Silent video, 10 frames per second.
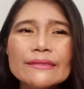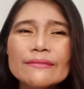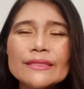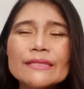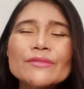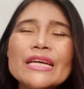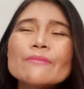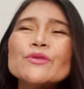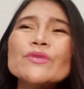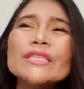
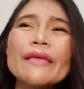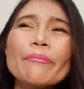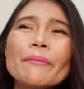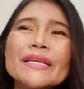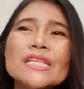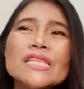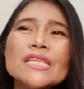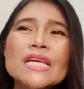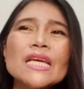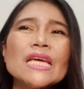sometimes resentment,
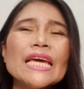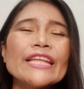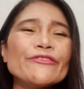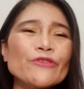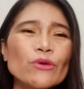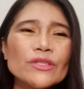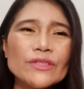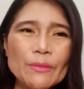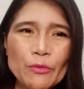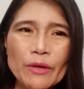and of course
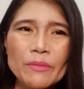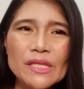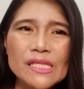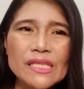disappointment.